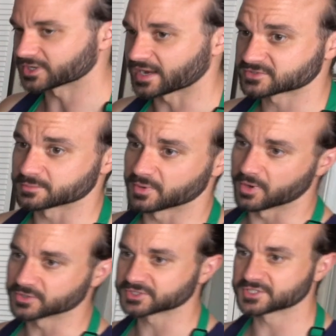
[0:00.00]
have some
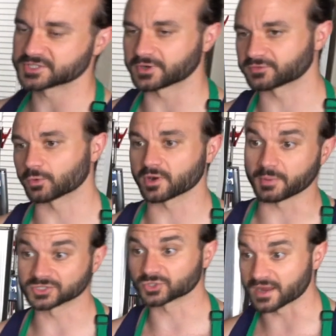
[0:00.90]
mimosas, you don't have to worry
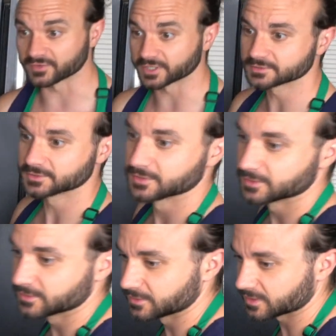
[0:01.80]
about driving. You
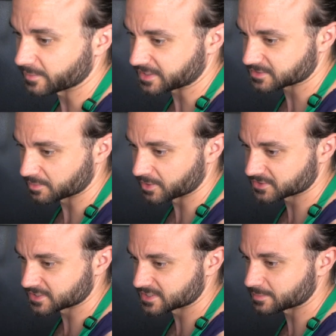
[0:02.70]
can make some
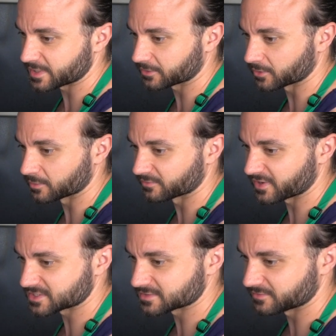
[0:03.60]
mimosas and make your own
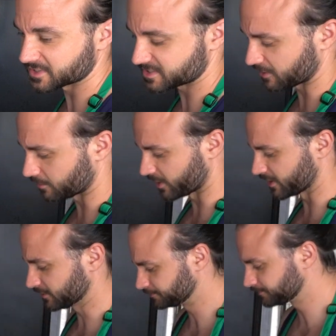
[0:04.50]
vegetarian
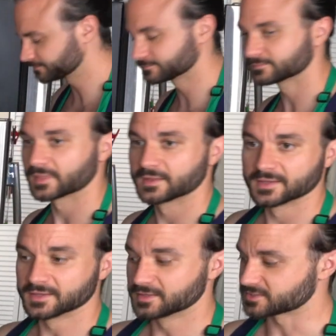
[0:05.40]
burrito.
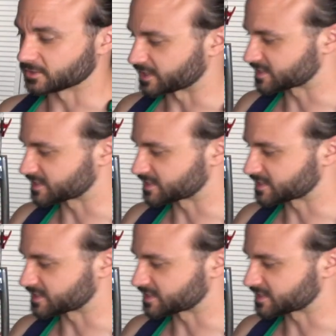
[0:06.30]
So I'll